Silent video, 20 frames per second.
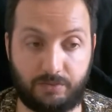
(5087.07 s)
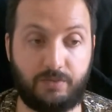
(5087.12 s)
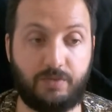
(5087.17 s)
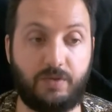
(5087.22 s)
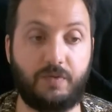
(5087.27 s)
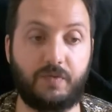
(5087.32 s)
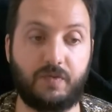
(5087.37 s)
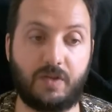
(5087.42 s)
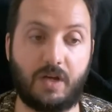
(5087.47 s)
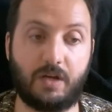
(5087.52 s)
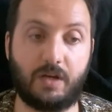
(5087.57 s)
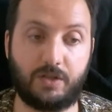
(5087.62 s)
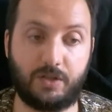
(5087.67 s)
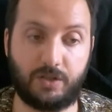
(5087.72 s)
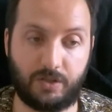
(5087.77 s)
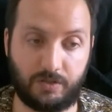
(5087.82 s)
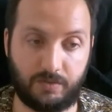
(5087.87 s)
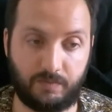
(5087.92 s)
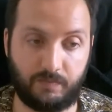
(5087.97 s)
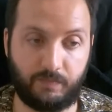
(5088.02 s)

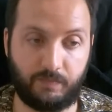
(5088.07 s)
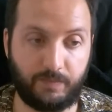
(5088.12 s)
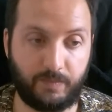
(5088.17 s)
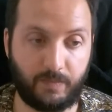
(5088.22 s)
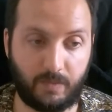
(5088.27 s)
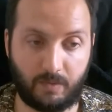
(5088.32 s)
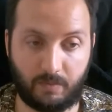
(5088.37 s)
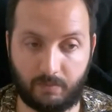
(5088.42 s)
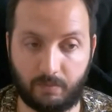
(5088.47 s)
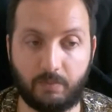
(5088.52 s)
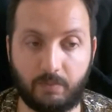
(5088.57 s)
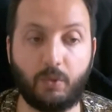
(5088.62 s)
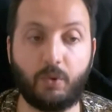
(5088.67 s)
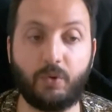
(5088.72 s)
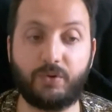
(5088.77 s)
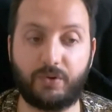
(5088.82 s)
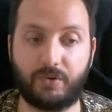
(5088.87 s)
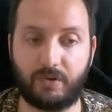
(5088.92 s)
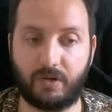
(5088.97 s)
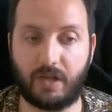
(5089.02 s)
transactions,
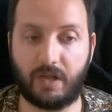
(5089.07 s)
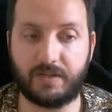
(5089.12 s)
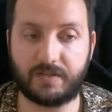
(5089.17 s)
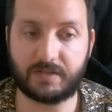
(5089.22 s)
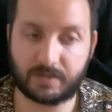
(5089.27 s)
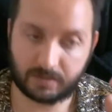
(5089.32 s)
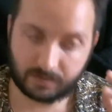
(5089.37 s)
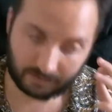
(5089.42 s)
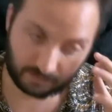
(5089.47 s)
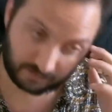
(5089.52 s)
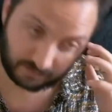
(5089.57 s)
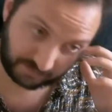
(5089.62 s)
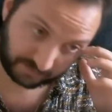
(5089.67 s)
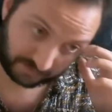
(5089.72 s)
more or less.